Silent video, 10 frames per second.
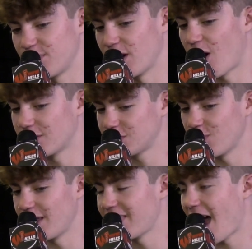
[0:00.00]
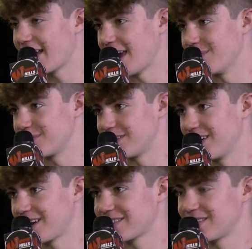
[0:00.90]
But also in that game
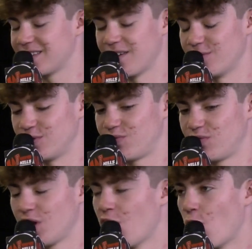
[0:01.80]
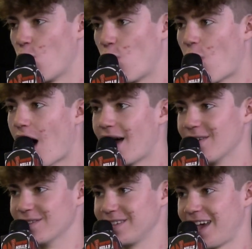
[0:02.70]
six, it was
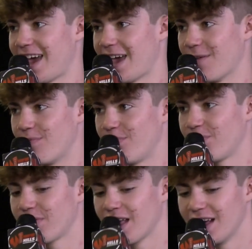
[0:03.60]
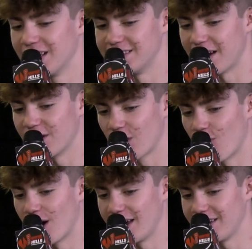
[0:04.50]
wild game. Derrick
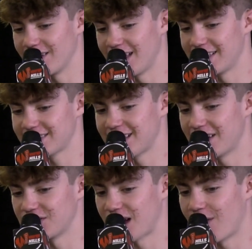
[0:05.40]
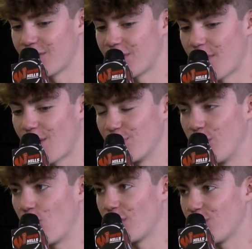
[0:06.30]
White hits that shot with about
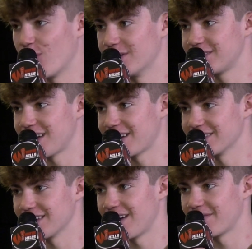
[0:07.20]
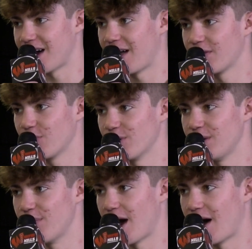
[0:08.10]
0.1 seconds left on the
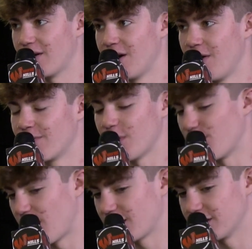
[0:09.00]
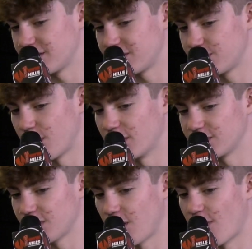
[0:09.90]
rebound from Marcus
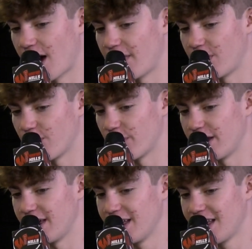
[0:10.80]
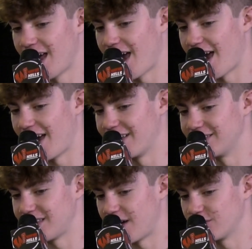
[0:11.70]
Smart's go ahead three and
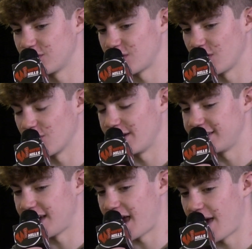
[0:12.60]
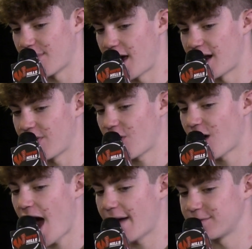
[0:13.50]
that was just a crazy game. And I
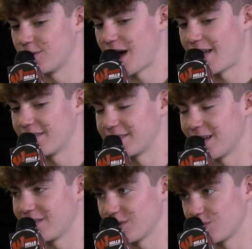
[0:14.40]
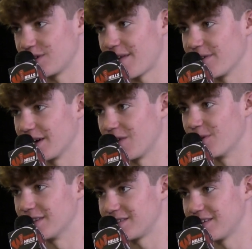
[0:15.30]
thought after that, the Celtics were definitely going to
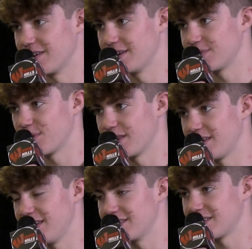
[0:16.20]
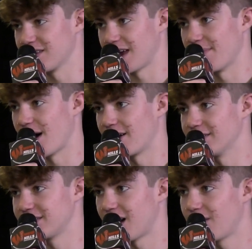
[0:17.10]
win the series, but he still came out
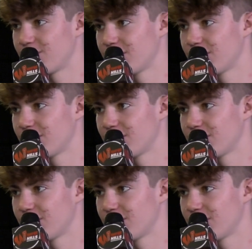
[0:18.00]
on top.